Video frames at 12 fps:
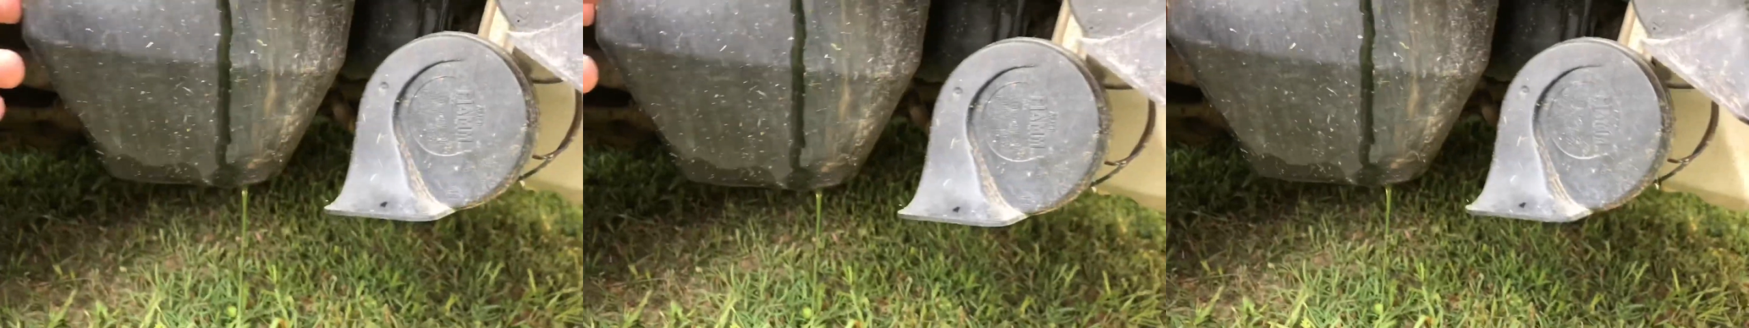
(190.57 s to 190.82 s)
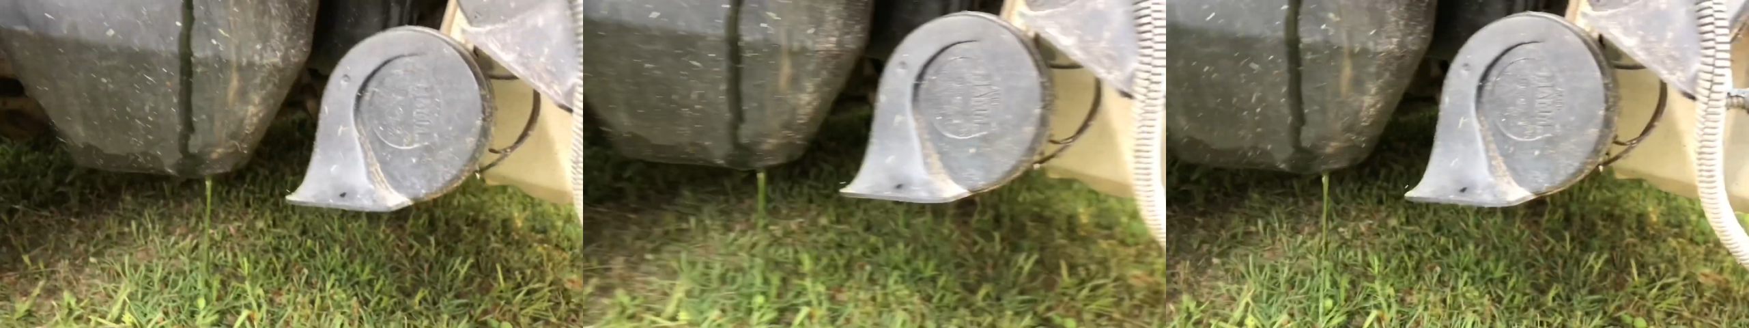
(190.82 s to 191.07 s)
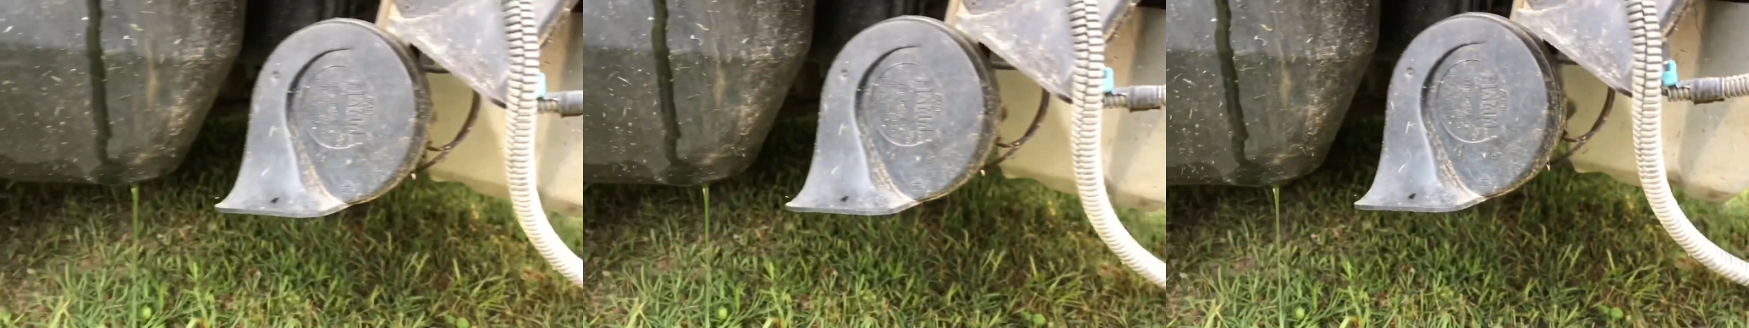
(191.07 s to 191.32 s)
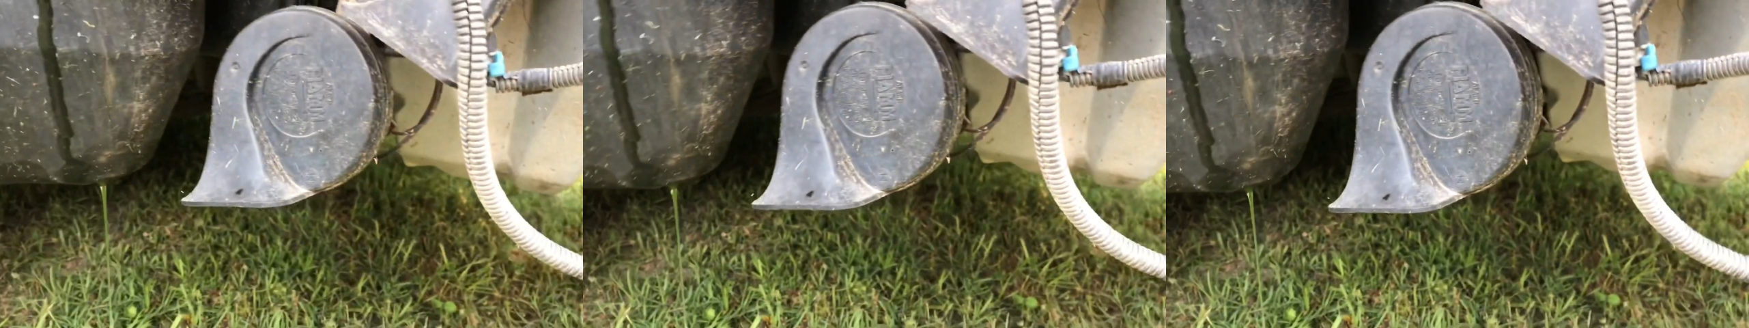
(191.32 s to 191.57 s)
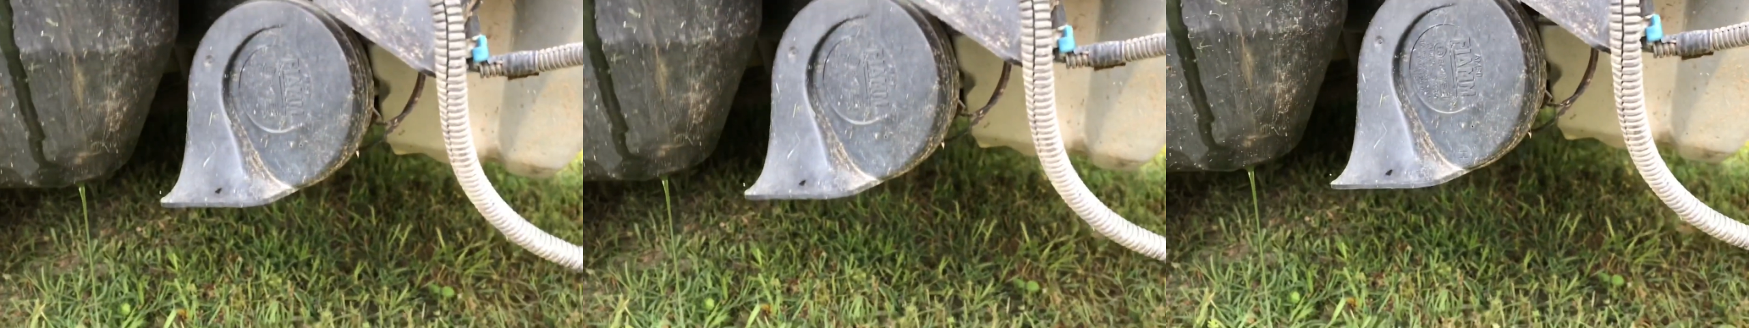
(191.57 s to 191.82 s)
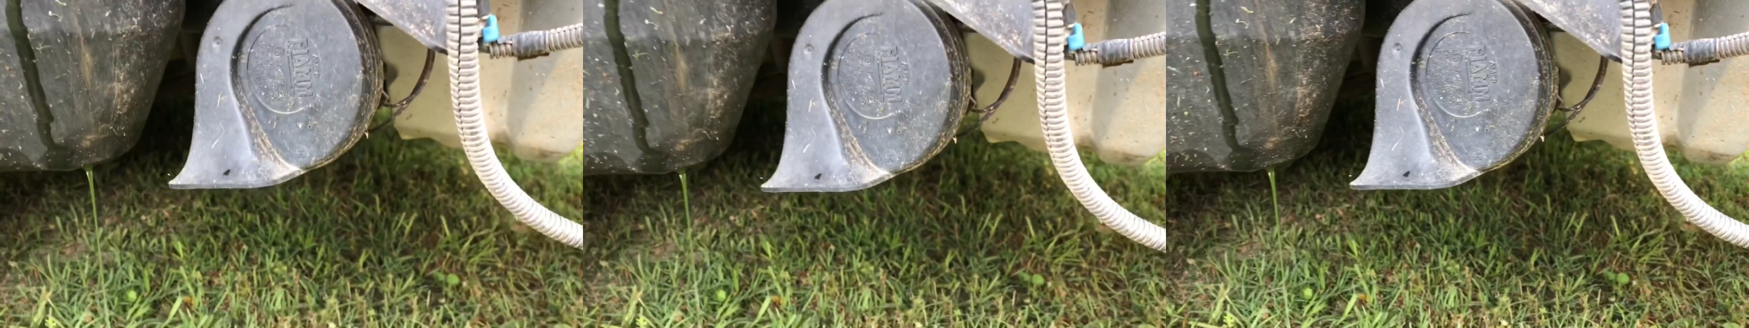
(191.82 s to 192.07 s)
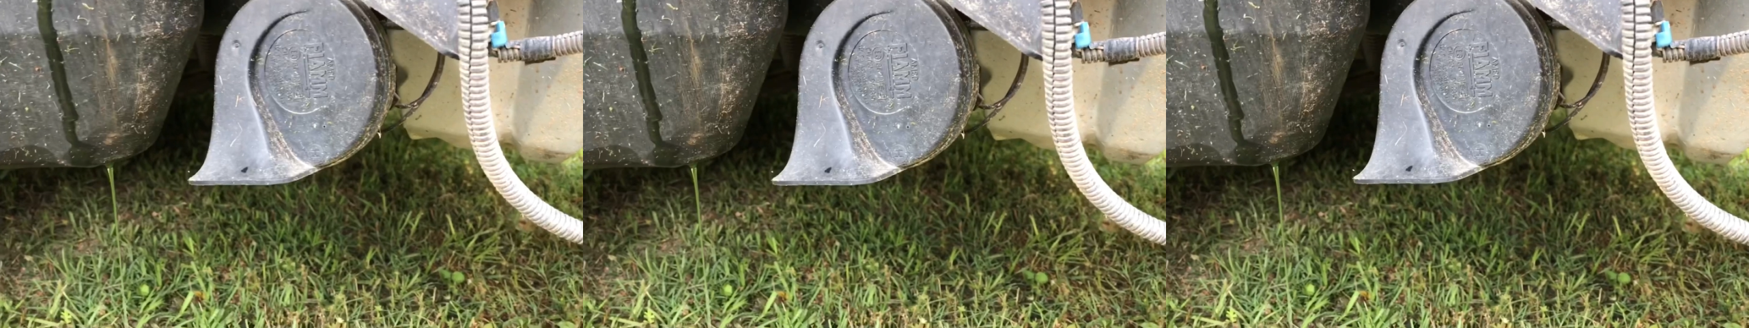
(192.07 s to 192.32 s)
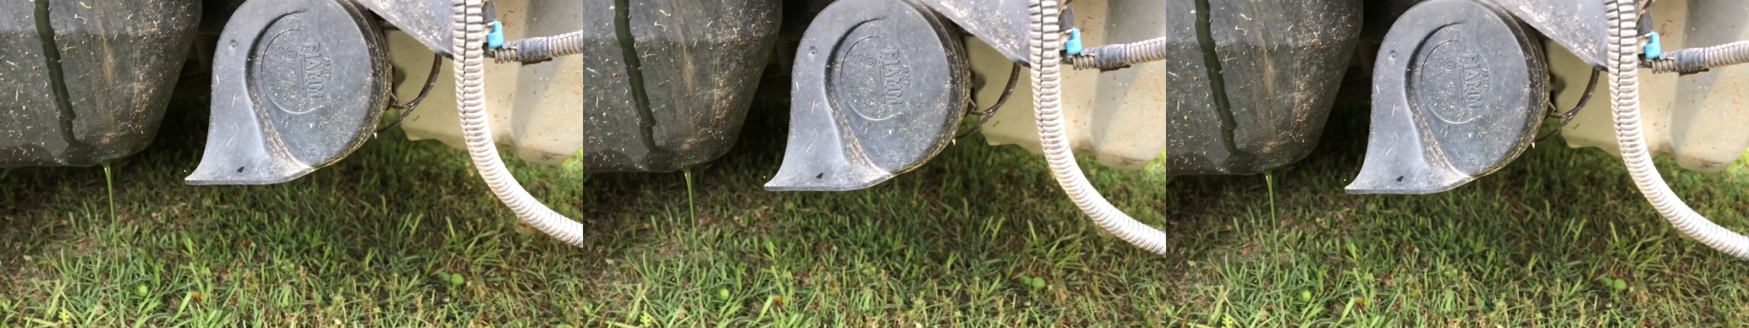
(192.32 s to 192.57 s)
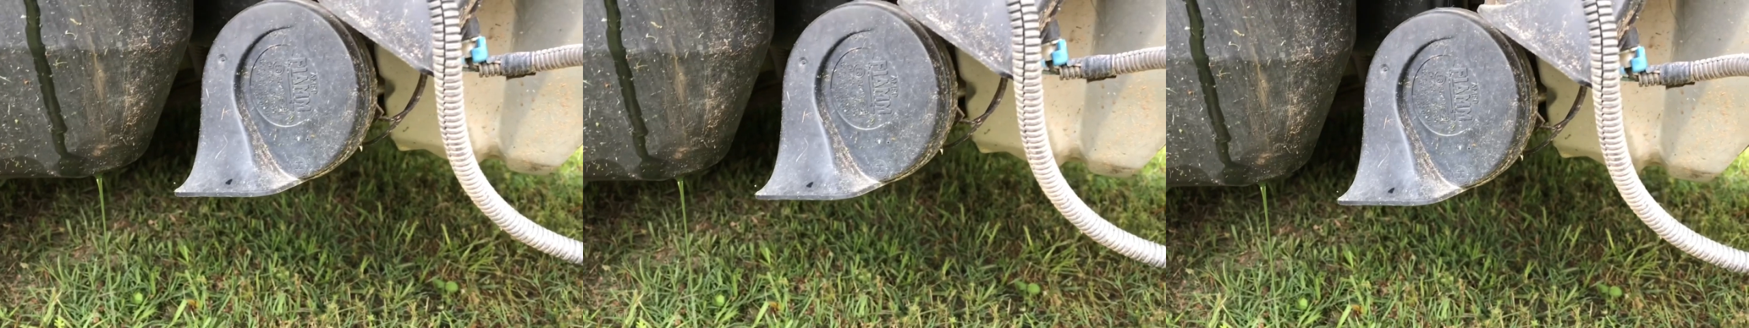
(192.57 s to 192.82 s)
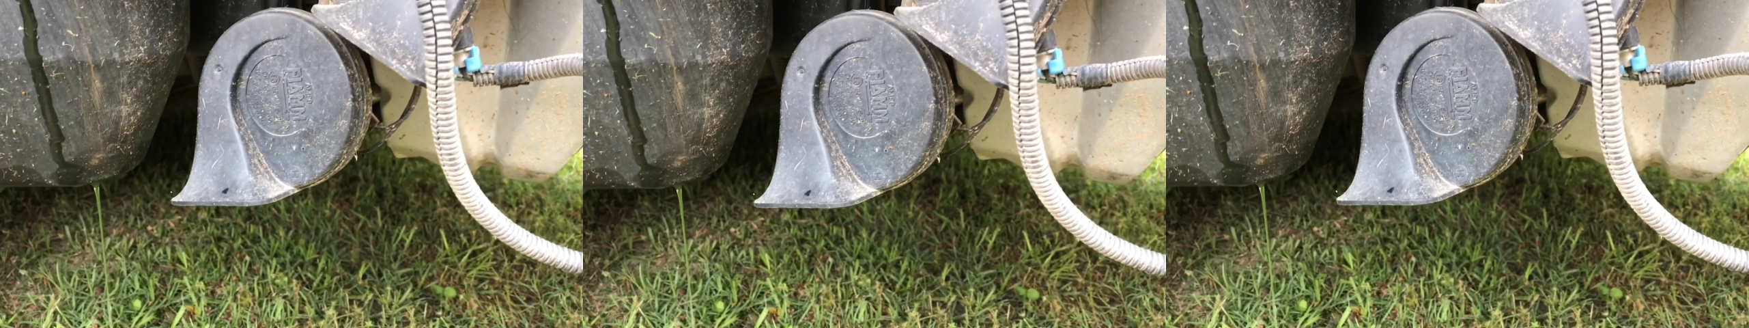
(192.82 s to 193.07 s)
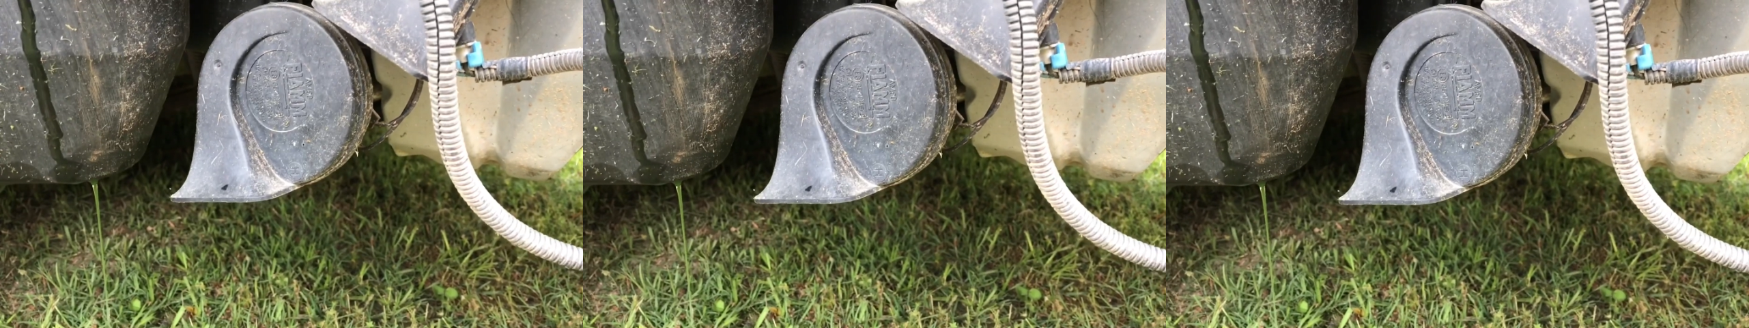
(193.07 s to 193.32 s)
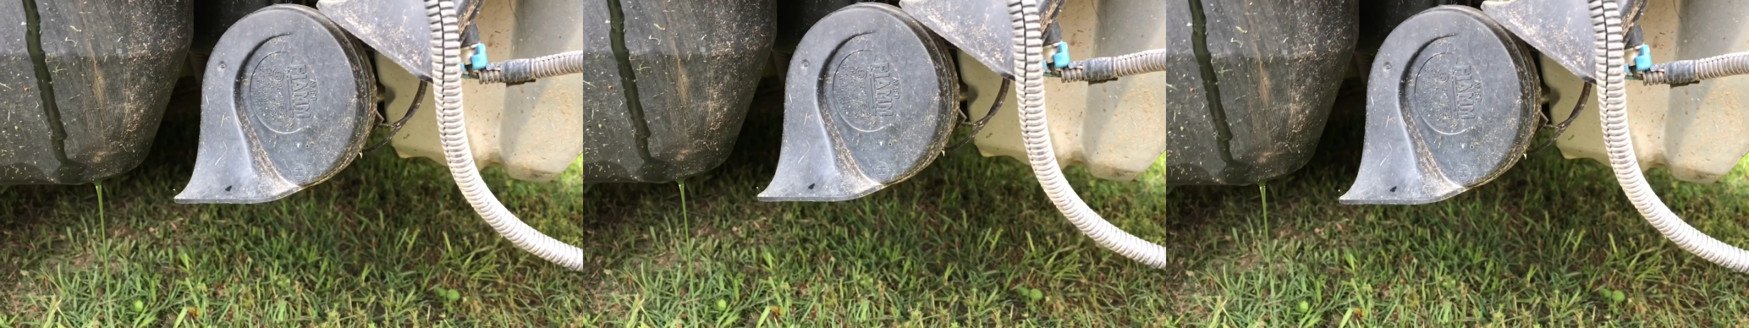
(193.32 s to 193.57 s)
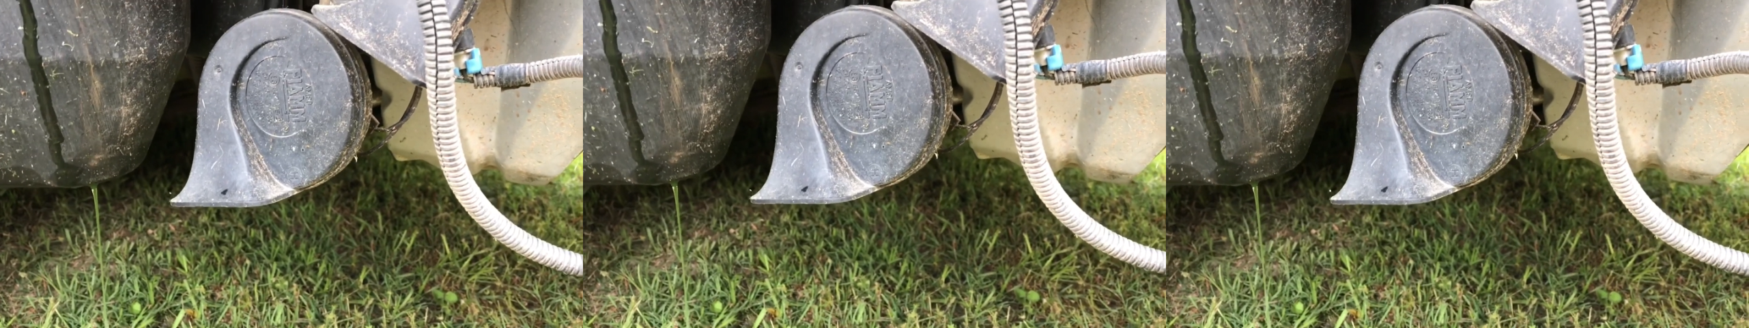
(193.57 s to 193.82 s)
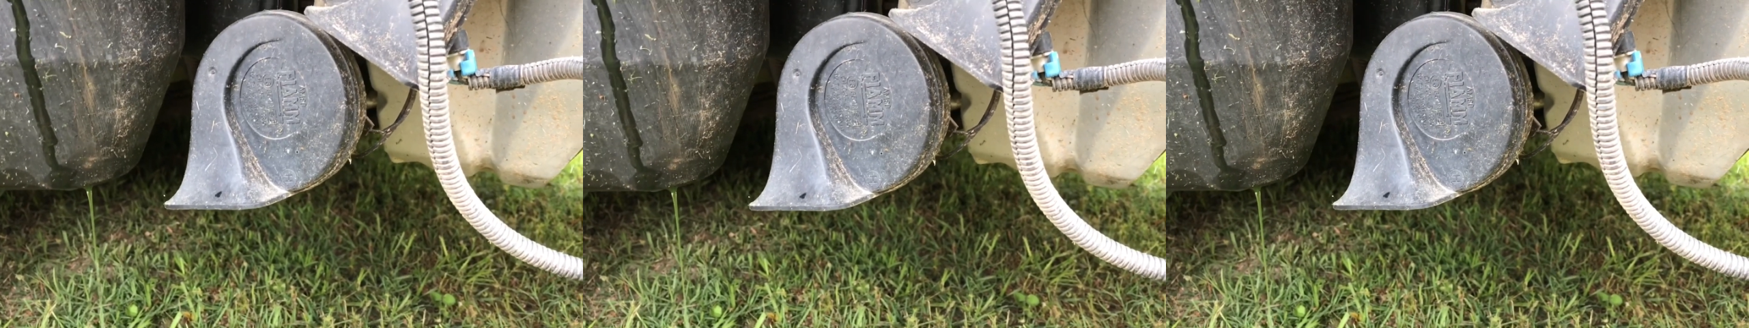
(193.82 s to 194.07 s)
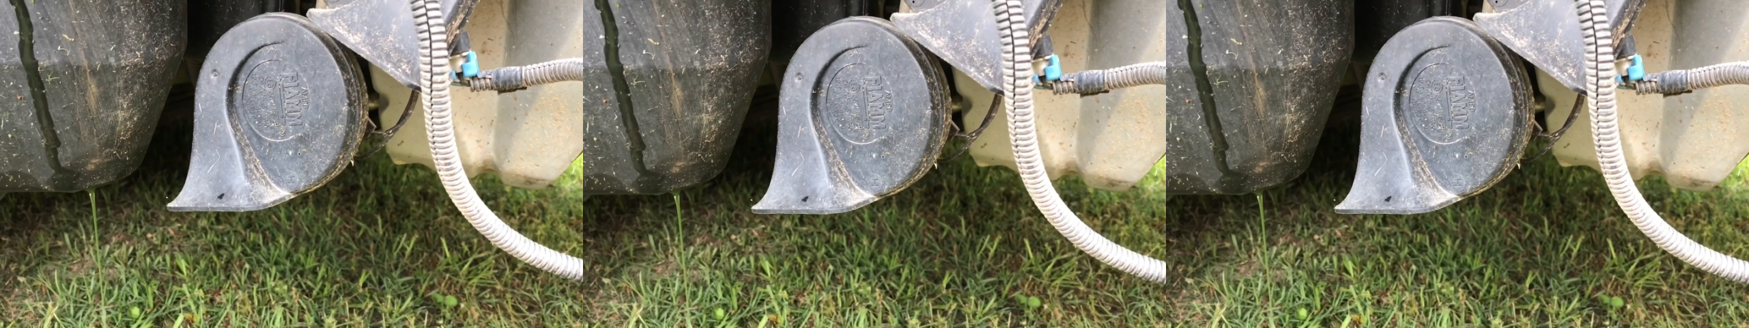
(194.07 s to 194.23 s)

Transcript: No face is visible, so there are no lips to read.